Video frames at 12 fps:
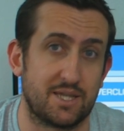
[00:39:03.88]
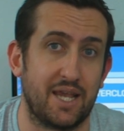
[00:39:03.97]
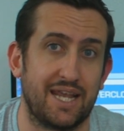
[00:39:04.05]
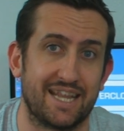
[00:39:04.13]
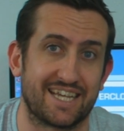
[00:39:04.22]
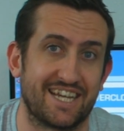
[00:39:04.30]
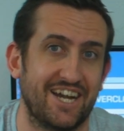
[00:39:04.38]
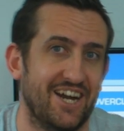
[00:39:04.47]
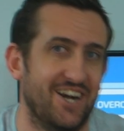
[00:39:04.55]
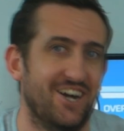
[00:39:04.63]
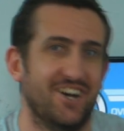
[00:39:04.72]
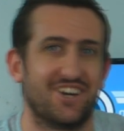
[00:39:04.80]
see the
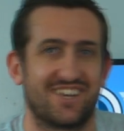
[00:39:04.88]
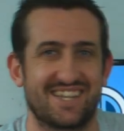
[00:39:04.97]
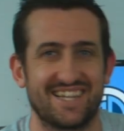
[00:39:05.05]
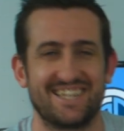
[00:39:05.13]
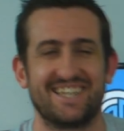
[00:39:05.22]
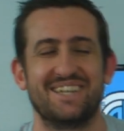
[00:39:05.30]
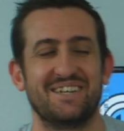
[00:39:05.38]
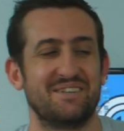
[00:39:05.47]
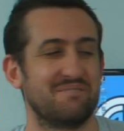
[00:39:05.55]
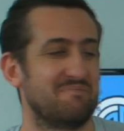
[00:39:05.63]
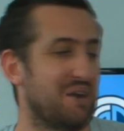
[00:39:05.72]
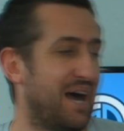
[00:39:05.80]
card.
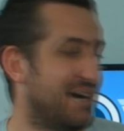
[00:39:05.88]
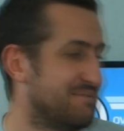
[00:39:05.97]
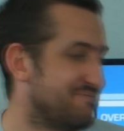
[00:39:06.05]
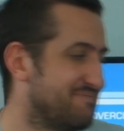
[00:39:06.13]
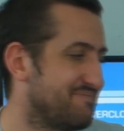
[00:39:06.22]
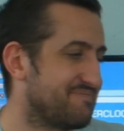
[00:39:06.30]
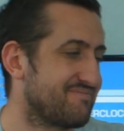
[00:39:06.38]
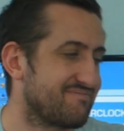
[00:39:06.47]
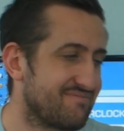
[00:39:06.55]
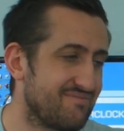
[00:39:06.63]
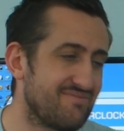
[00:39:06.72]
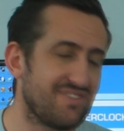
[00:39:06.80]
but
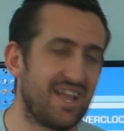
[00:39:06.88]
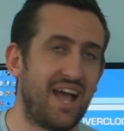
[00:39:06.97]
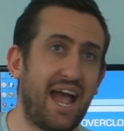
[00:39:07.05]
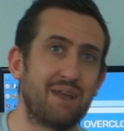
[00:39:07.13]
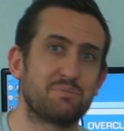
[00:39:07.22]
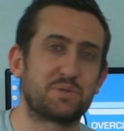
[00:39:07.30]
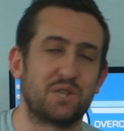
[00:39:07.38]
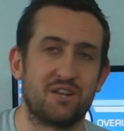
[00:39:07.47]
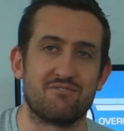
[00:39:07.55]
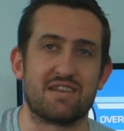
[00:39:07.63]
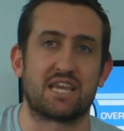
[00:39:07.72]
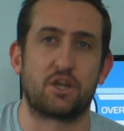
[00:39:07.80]

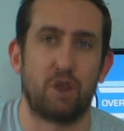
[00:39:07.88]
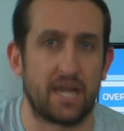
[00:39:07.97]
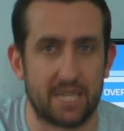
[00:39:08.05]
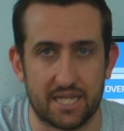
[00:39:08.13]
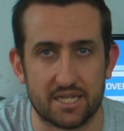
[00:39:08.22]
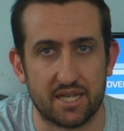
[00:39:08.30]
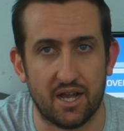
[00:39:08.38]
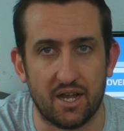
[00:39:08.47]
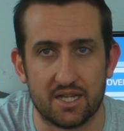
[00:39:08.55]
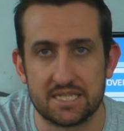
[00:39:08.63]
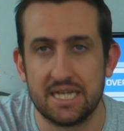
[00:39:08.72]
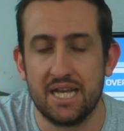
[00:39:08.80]
absolutely cracking
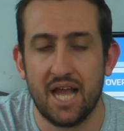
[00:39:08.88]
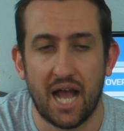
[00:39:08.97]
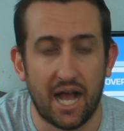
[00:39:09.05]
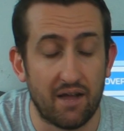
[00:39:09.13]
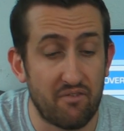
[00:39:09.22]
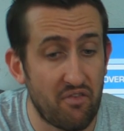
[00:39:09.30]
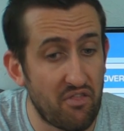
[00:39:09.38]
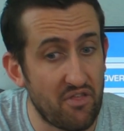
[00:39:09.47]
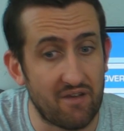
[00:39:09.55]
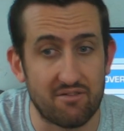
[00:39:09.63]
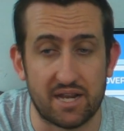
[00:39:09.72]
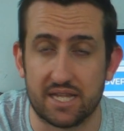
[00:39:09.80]
card. I've
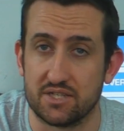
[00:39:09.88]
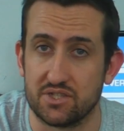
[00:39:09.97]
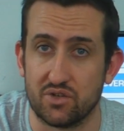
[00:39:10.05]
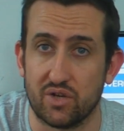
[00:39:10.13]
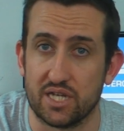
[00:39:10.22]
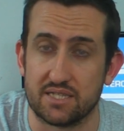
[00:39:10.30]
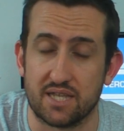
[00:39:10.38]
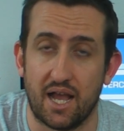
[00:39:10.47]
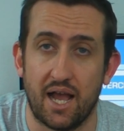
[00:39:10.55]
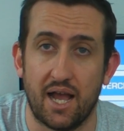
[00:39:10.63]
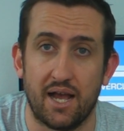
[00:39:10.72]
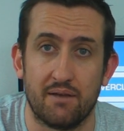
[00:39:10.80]
thoroughly enjoyed
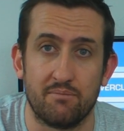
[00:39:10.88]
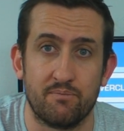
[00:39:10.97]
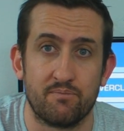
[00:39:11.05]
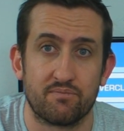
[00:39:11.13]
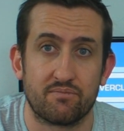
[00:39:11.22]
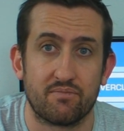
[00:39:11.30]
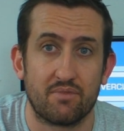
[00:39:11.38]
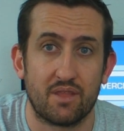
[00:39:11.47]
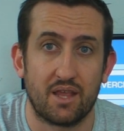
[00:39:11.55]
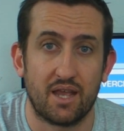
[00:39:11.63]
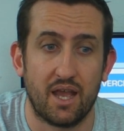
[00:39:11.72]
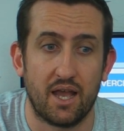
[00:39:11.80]
um,
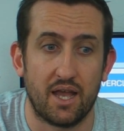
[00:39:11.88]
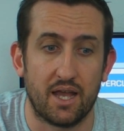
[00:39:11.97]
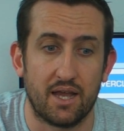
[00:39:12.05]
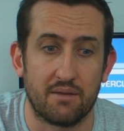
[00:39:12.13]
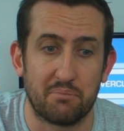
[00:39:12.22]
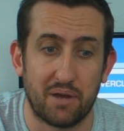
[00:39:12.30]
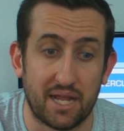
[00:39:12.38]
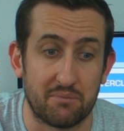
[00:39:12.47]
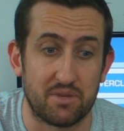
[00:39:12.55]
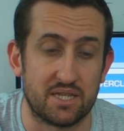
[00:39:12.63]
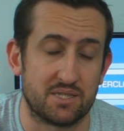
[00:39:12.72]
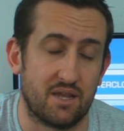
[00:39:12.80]
uh, playing
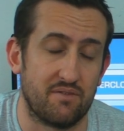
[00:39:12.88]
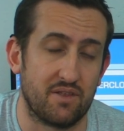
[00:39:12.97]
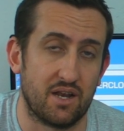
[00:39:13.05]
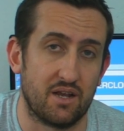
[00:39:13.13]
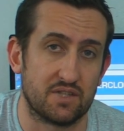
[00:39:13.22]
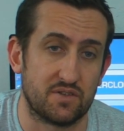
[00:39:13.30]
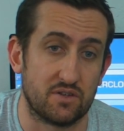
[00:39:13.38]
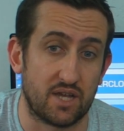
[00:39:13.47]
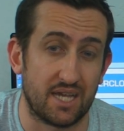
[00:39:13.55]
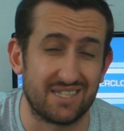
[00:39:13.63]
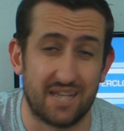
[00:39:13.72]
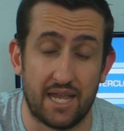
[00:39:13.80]
with this over the last few
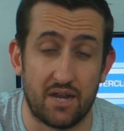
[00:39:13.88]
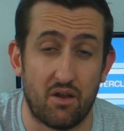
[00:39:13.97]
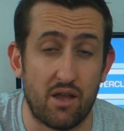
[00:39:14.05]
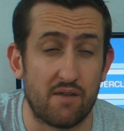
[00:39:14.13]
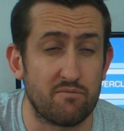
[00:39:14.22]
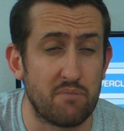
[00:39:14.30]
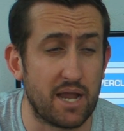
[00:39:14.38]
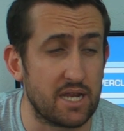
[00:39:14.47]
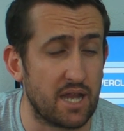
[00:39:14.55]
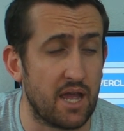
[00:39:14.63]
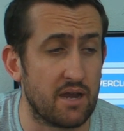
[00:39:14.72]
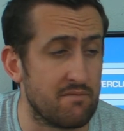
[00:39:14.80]
days, and I have
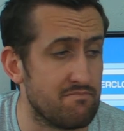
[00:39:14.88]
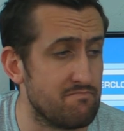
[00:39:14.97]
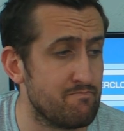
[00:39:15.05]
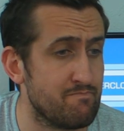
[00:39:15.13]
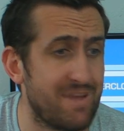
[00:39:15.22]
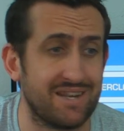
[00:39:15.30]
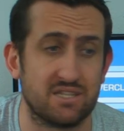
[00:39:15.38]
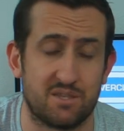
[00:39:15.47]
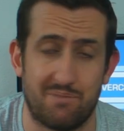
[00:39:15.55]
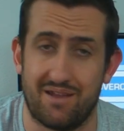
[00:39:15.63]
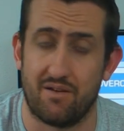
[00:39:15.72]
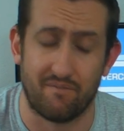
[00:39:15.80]
made an immense
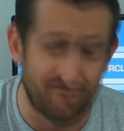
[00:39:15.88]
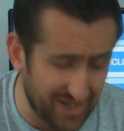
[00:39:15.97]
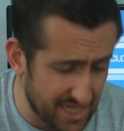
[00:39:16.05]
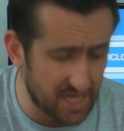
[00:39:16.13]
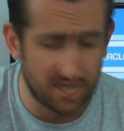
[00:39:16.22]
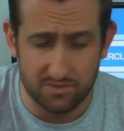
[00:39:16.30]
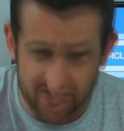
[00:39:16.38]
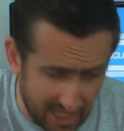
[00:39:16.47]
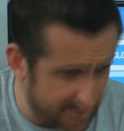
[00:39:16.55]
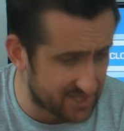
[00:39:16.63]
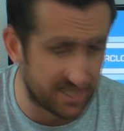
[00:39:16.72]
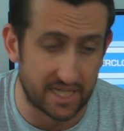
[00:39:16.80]
amount of videos
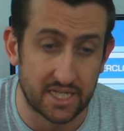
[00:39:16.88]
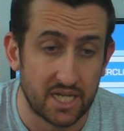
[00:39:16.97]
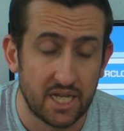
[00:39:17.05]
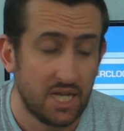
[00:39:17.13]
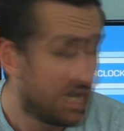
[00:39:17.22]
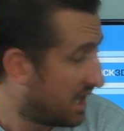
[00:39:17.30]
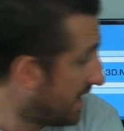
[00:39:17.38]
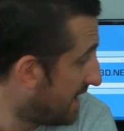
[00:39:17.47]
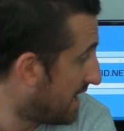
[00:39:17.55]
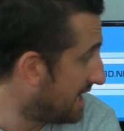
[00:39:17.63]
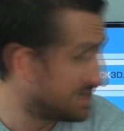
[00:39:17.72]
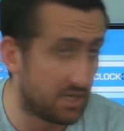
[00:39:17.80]
testing.
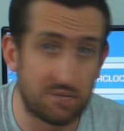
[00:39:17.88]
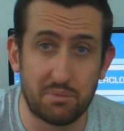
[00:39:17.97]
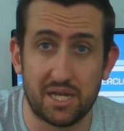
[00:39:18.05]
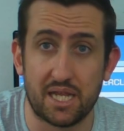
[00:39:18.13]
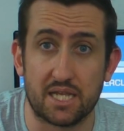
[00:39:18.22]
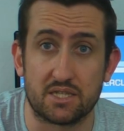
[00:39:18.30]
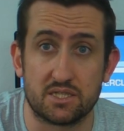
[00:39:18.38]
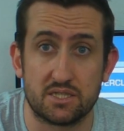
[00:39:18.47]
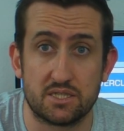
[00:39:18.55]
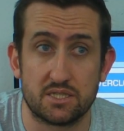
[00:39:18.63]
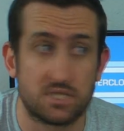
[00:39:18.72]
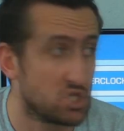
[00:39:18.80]
Uh, it's only been here
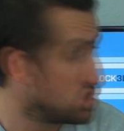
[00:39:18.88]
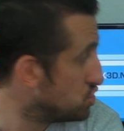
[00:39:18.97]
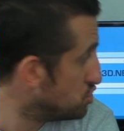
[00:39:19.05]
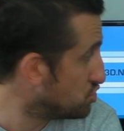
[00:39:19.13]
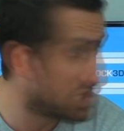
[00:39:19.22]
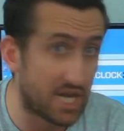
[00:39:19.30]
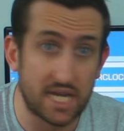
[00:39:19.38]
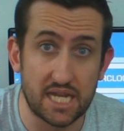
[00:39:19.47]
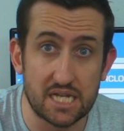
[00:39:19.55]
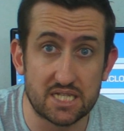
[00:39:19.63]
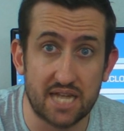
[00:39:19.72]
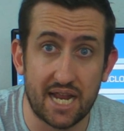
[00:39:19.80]
two
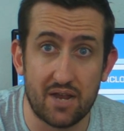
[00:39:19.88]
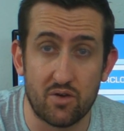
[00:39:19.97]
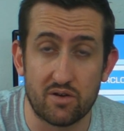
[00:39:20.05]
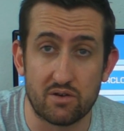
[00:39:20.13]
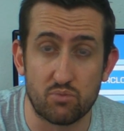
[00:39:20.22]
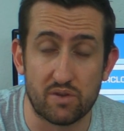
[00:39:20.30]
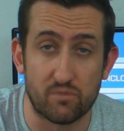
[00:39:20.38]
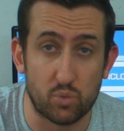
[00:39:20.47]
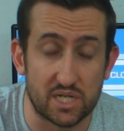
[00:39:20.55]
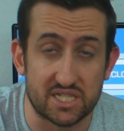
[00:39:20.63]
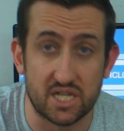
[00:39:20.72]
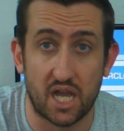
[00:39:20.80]
days now, and we're,
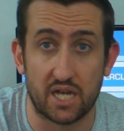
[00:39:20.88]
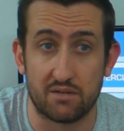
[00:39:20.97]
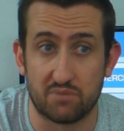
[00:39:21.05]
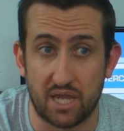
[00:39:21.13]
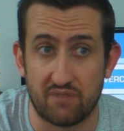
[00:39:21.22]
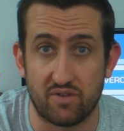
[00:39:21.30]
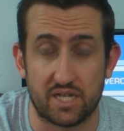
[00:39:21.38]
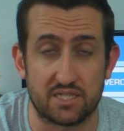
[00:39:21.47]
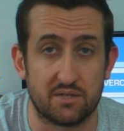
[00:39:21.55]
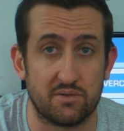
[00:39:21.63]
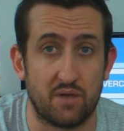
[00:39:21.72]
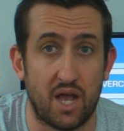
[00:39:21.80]
we're done. I'm getting ready
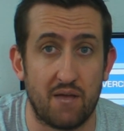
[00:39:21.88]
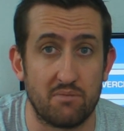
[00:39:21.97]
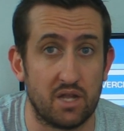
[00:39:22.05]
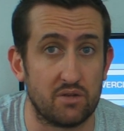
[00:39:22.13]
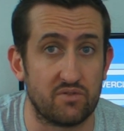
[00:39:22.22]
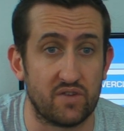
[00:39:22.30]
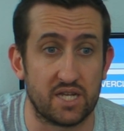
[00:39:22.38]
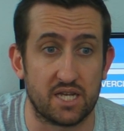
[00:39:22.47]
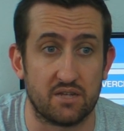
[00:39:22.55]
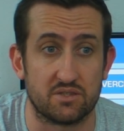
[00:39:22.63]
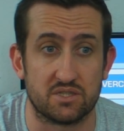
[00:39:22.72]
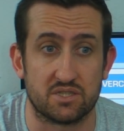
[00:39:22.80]
to upload
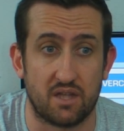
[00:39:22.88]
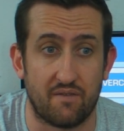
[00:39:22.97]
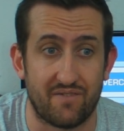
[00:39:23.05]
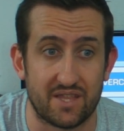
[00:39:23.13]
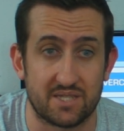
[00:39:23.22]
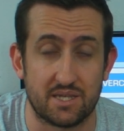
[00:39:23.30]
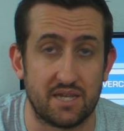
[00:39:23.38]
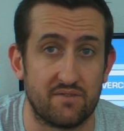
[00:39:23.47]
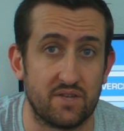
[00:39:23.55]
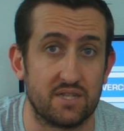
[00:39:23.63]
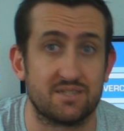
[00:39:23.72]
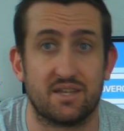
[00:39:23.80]
videos and stuff this
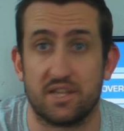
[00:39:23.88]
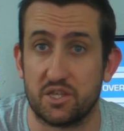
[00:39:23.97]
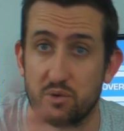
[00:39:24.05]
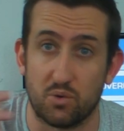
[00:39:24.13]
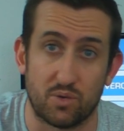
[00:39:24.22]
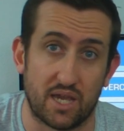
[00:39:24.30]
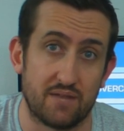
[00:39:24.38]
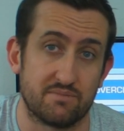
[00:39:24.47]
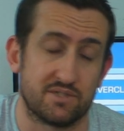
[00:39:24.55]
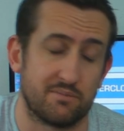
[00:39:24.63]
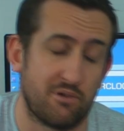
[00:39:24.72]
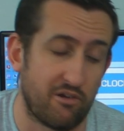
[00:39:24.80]
evening so that you'll get them
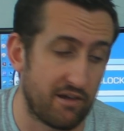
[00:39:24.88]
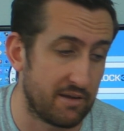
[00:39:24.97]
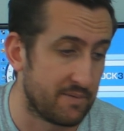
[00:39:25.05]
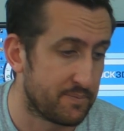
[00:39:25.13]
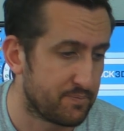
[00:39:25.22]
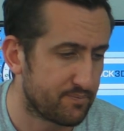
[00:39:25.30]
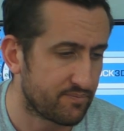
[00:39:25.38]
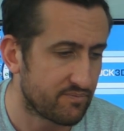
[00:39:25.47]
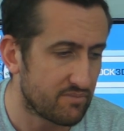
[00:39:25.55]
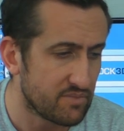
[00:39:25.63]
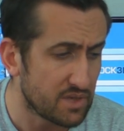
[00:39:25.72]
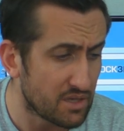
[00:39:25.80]
tomorrow.
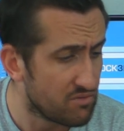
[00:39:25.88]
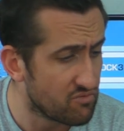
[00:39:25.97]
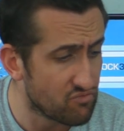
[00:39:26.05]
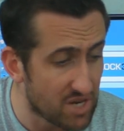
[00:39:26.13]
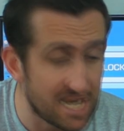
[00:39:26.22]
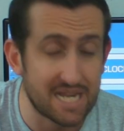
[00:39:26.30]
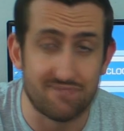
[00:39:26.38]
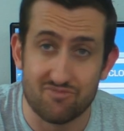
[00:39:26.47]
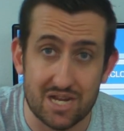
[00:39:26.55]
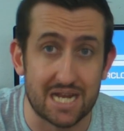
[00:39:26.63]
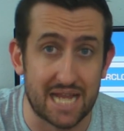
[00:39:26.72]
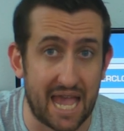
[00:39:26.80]
Really,
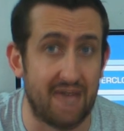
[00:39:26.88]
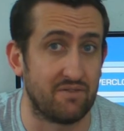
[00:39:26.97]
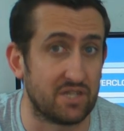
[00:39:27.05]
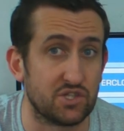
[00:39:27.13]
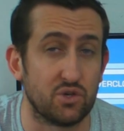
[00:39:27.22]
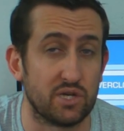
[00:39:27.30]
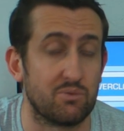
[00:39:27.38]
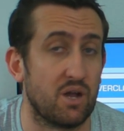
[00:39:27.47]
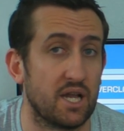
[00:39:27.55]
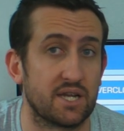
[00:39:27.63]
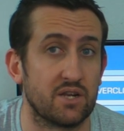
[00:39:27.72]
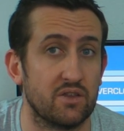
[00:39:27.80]
really have enjoyed
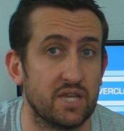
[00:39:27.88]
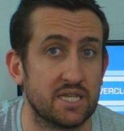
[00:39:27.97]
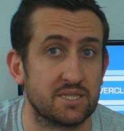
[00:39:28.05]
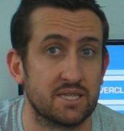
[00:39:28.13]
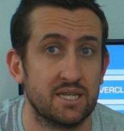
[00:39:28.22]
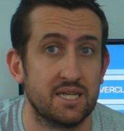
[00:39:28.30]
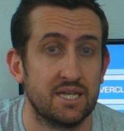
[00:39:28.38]
working on this.